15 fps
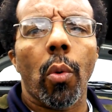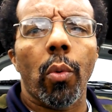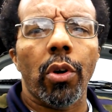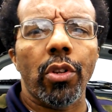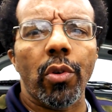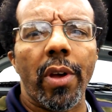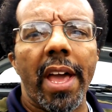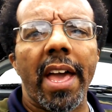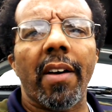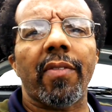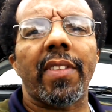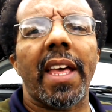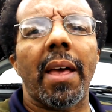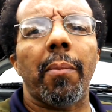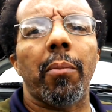When you
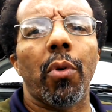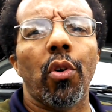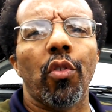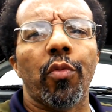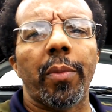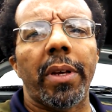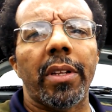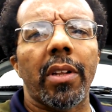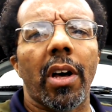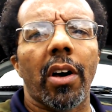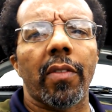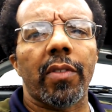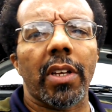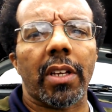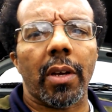have that movement
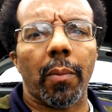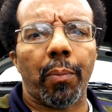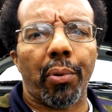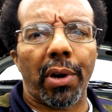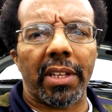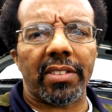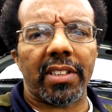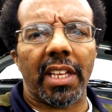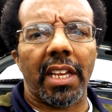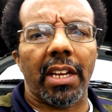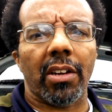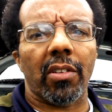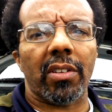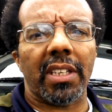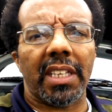of the compressed
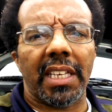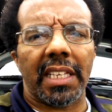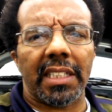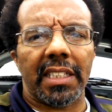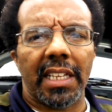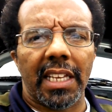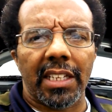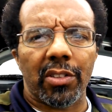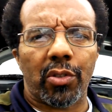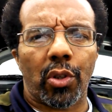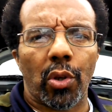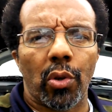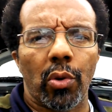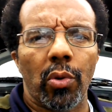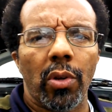air getting
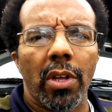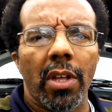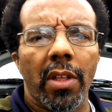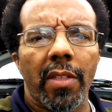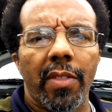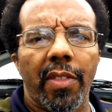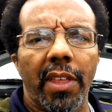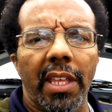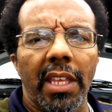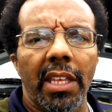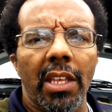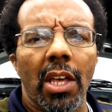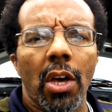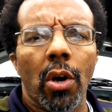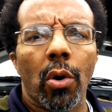into
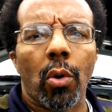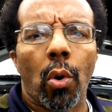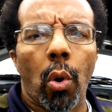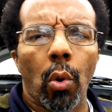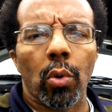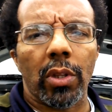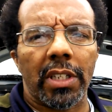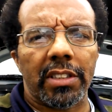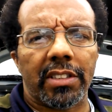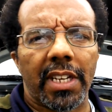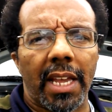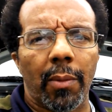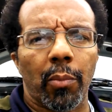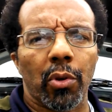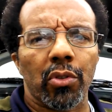the coolant
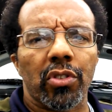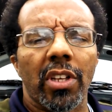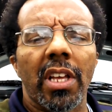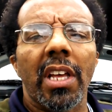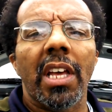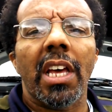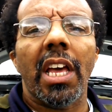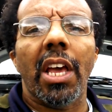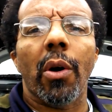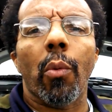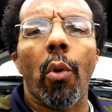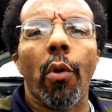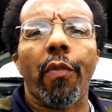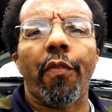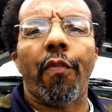chambers,
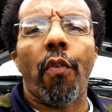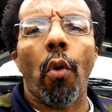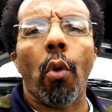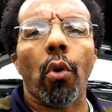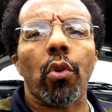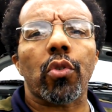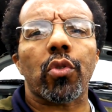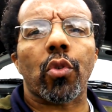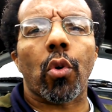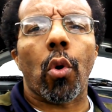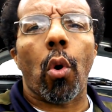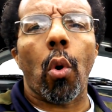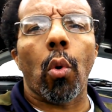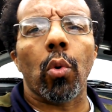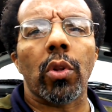it will force
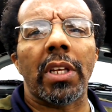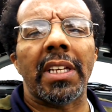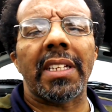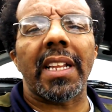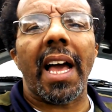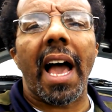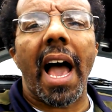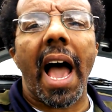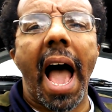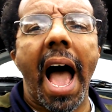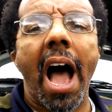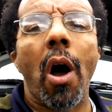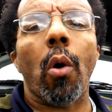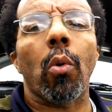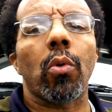coolant
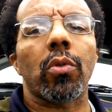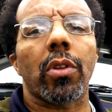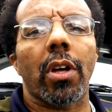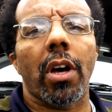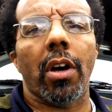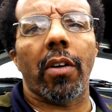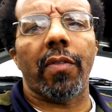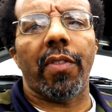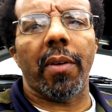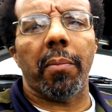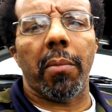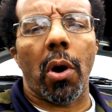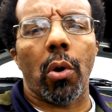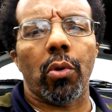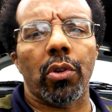out of the
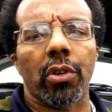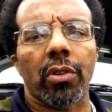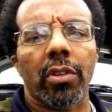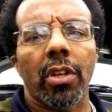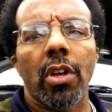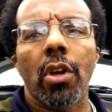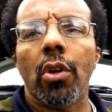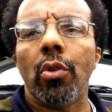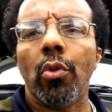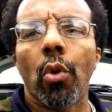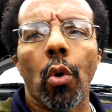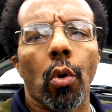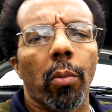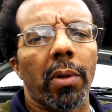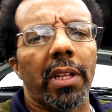motor,
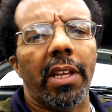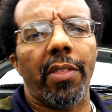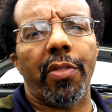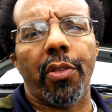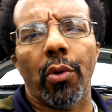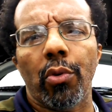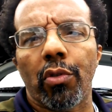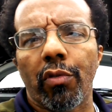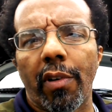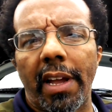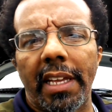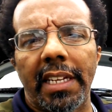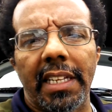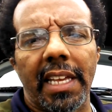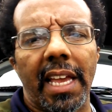normally through the
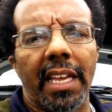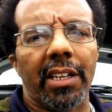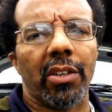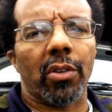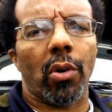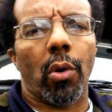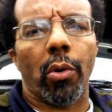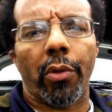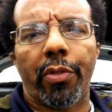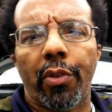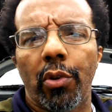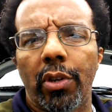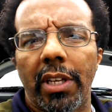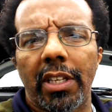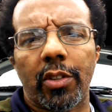radiator or
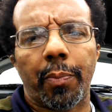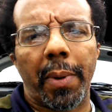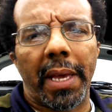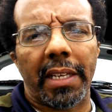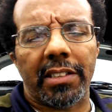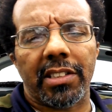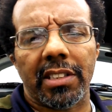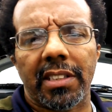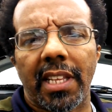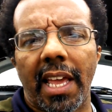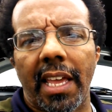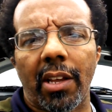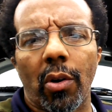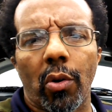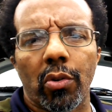through the expansion
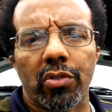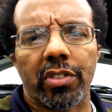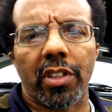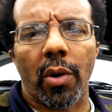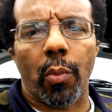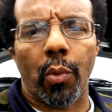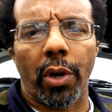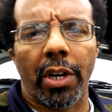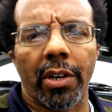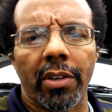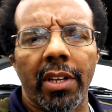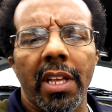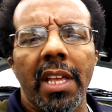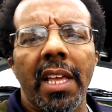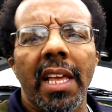tank or
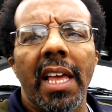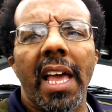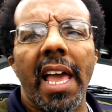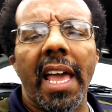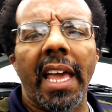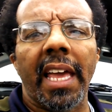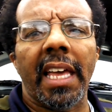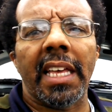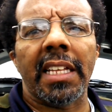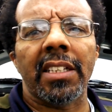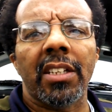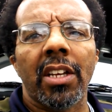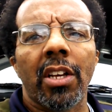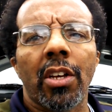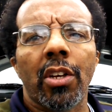somewhere,
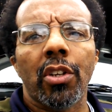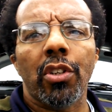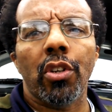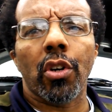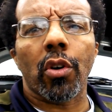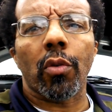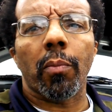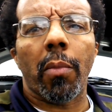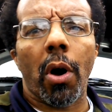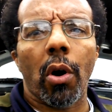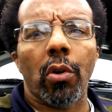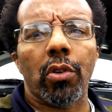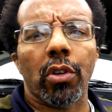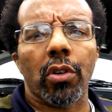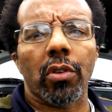and your
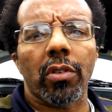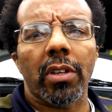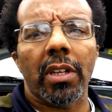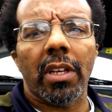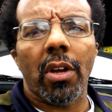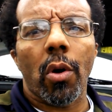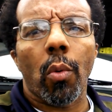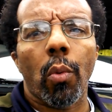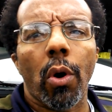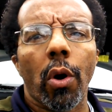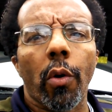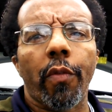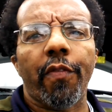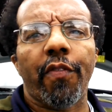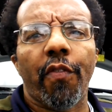motor
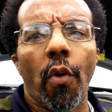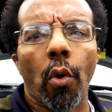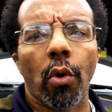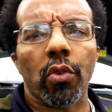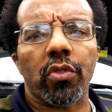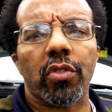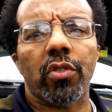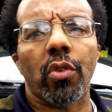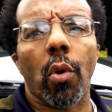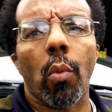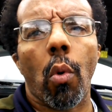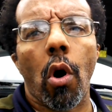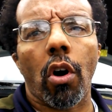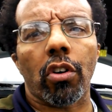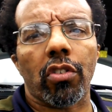will force the
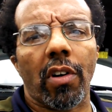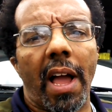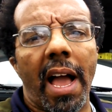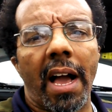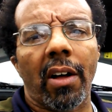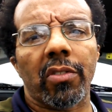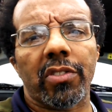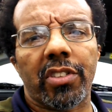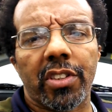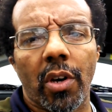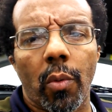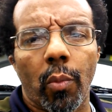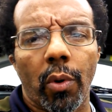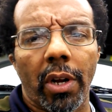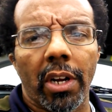water out
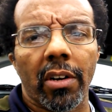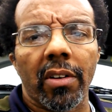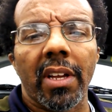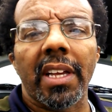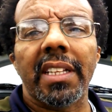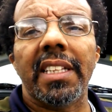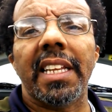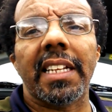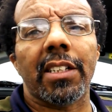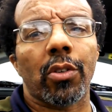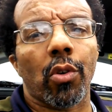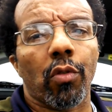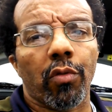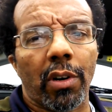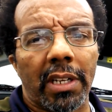somewhere, then
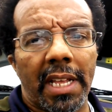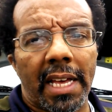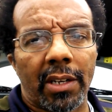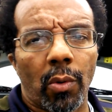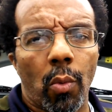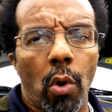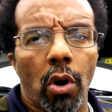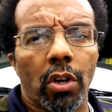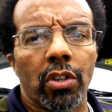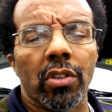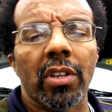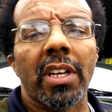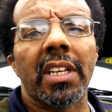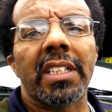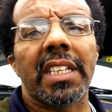it'll run out of
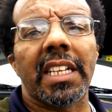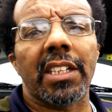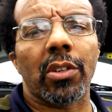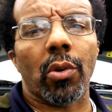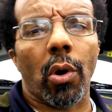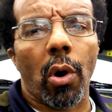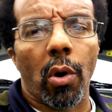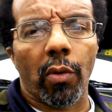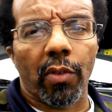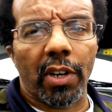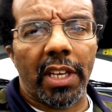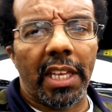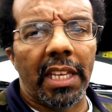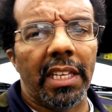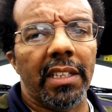water, then it'll
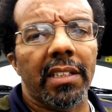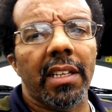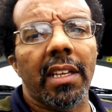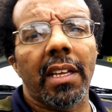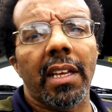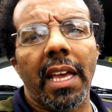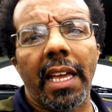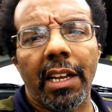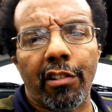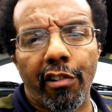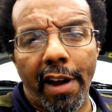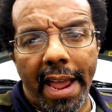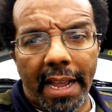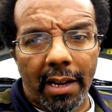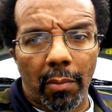overheat and
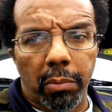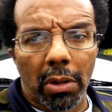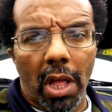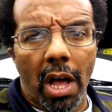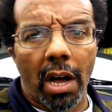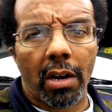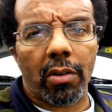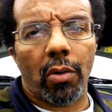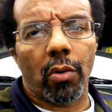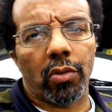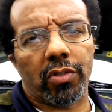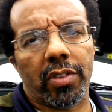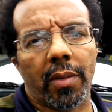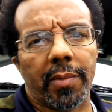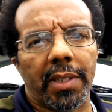crack a block
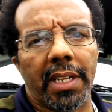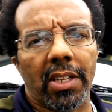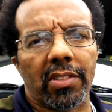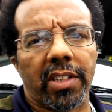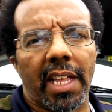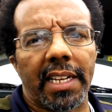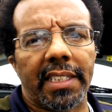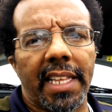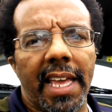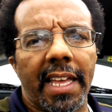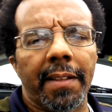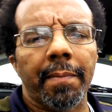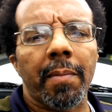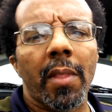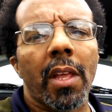or something else like
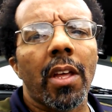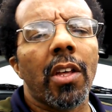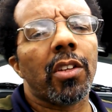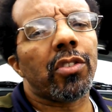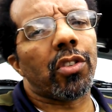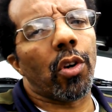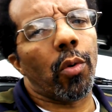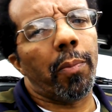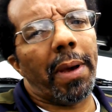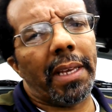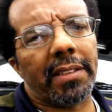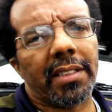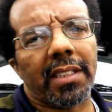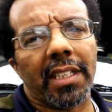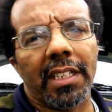that. So
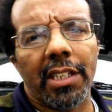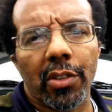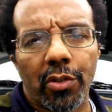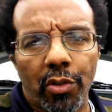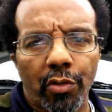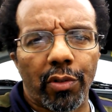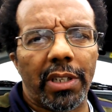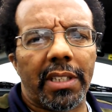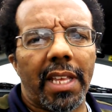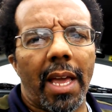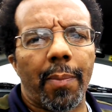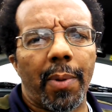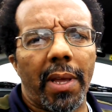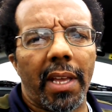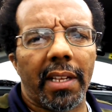basically there's three
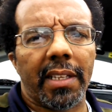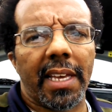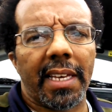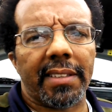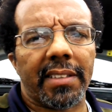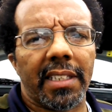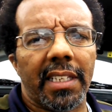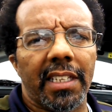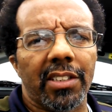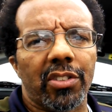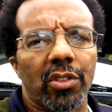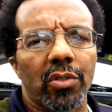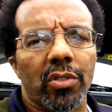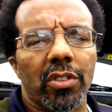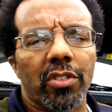type of head gasket
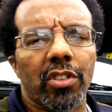issues.